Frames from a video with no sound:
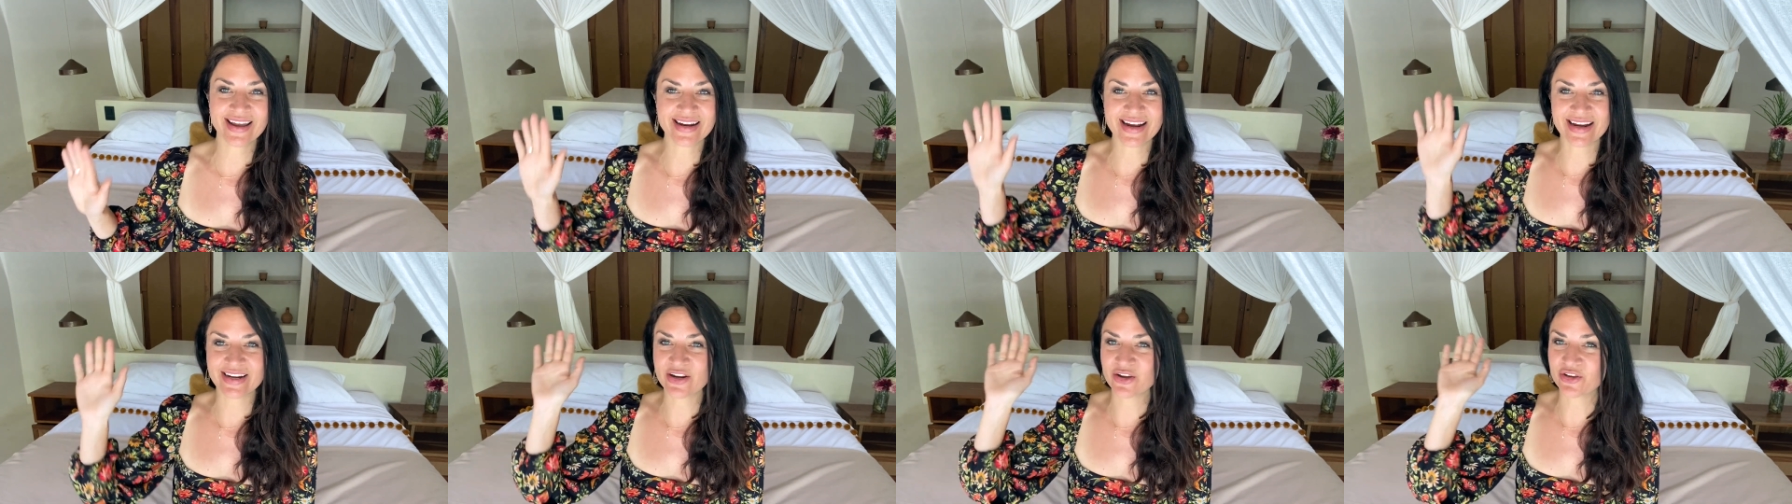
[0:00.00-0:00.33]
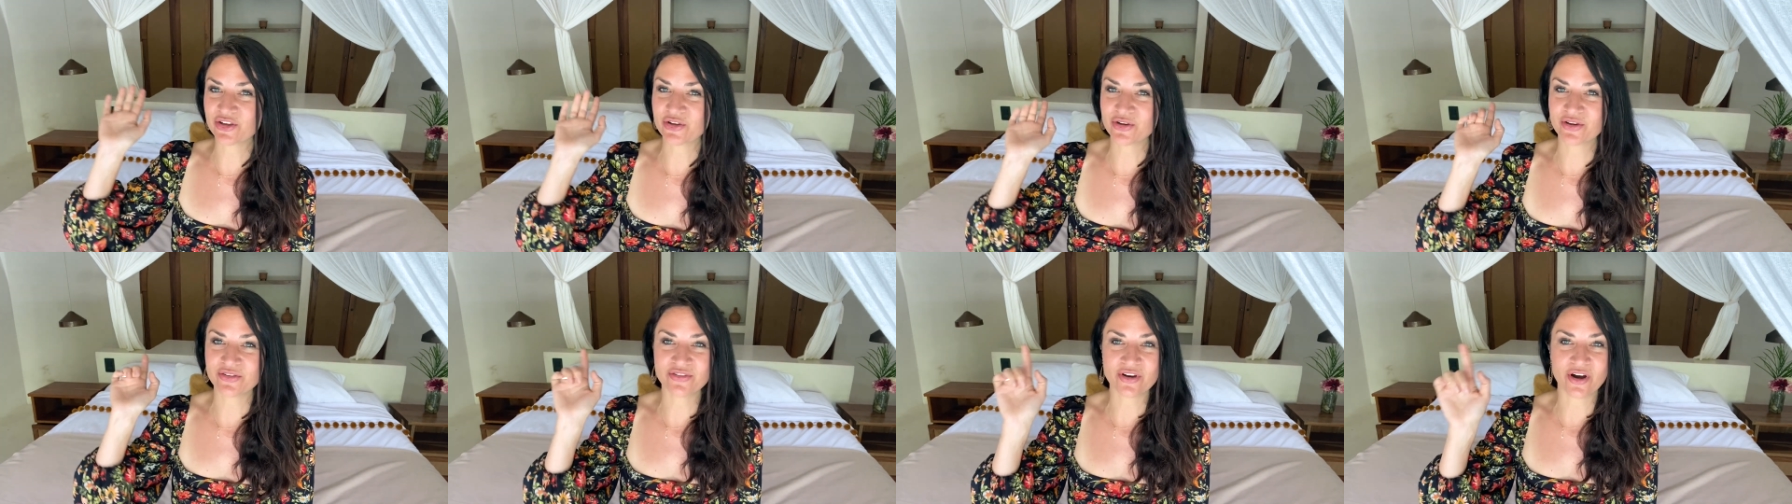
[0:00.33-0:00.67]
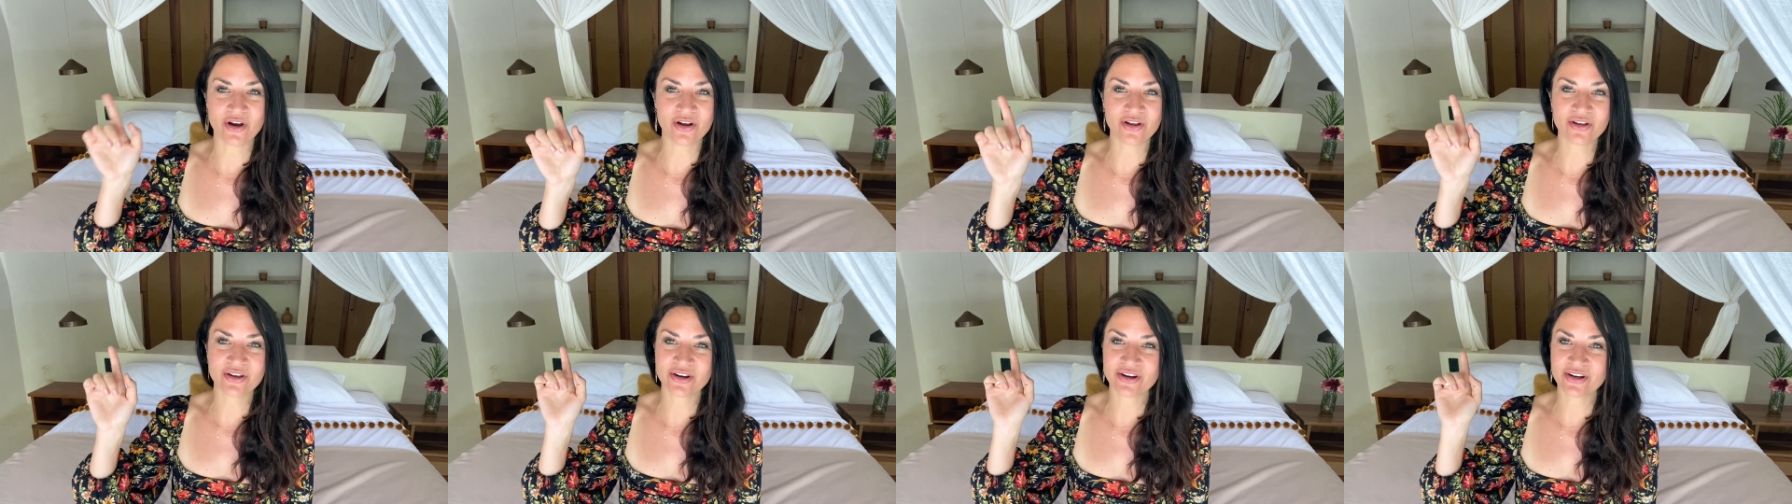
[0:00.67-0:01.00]
I know you have
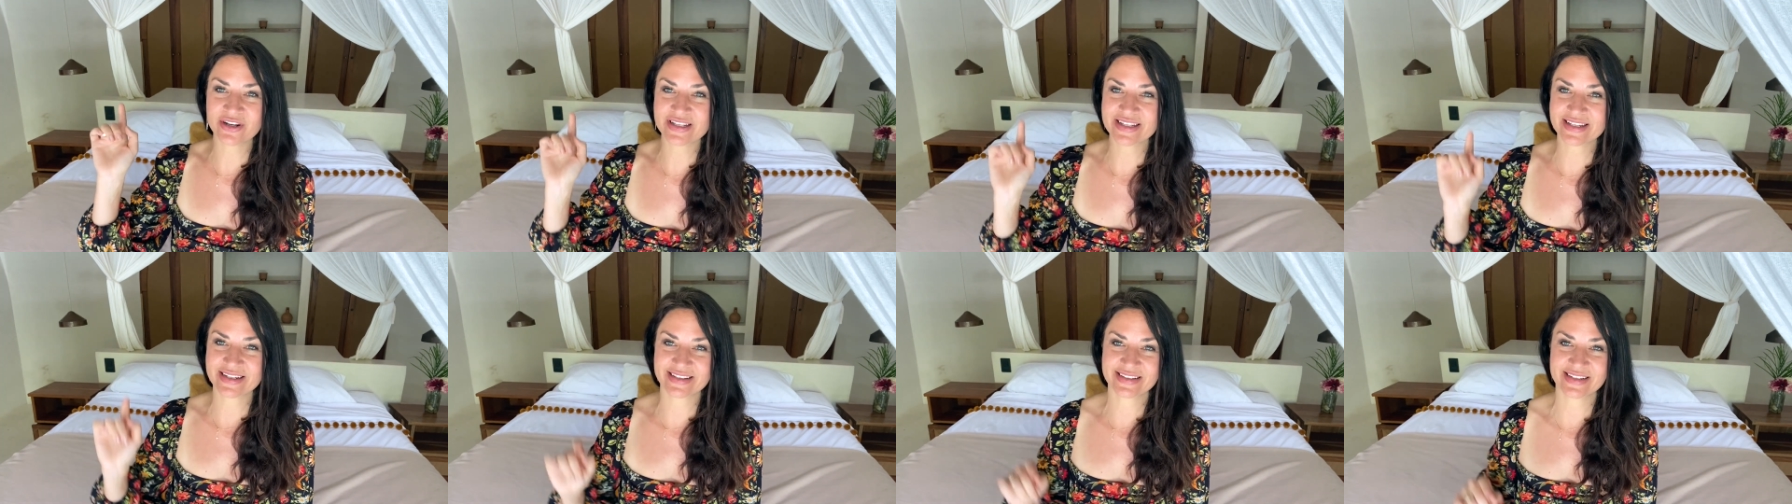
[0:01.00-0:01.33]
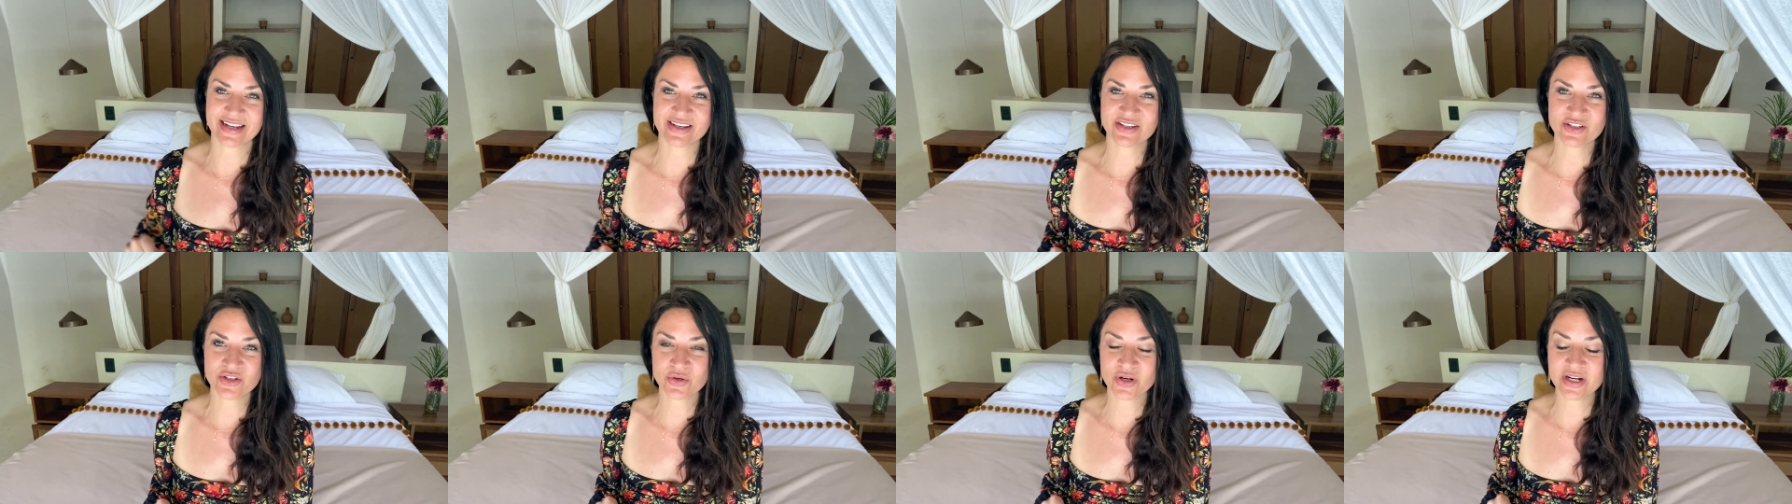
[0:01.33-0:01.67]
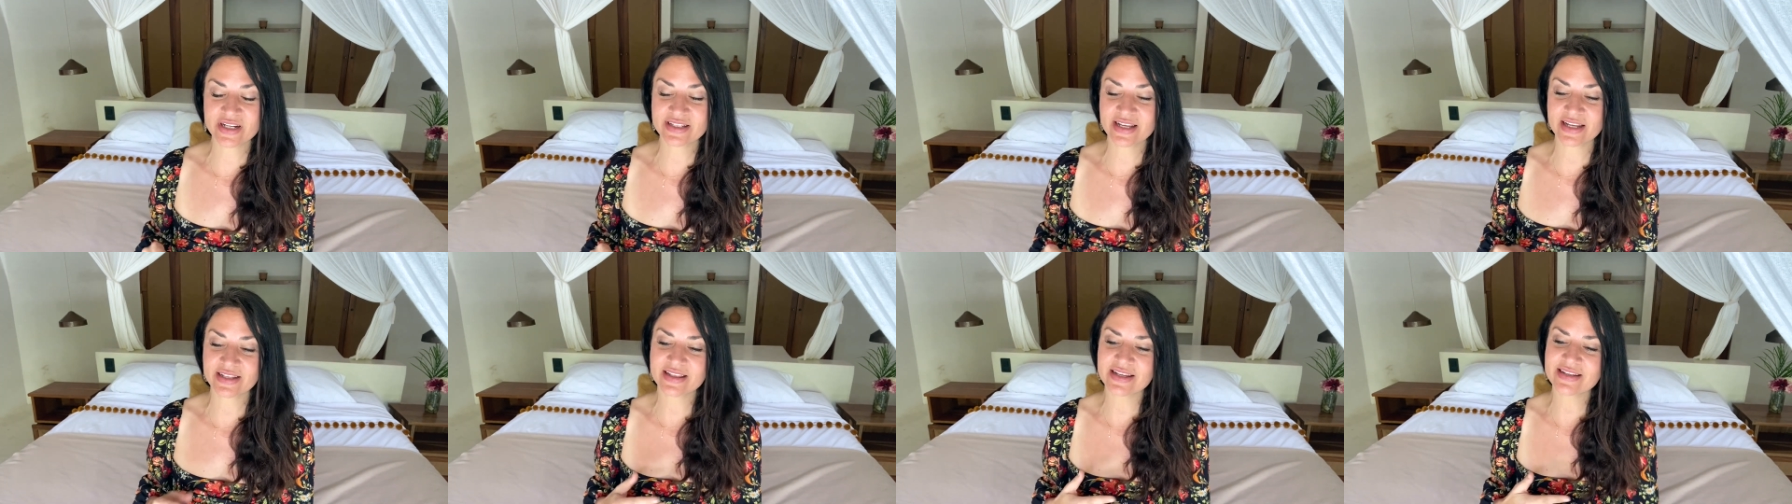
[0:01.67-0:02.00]
all heard success
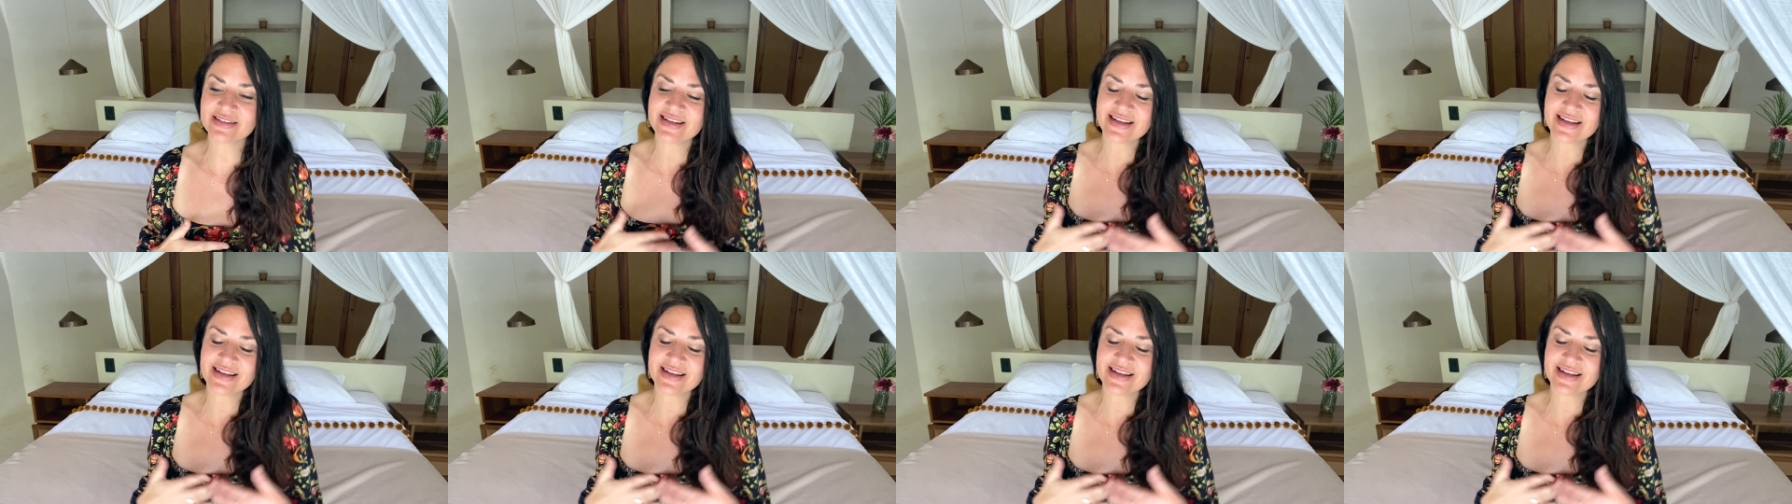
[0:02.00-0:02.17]
stories like this.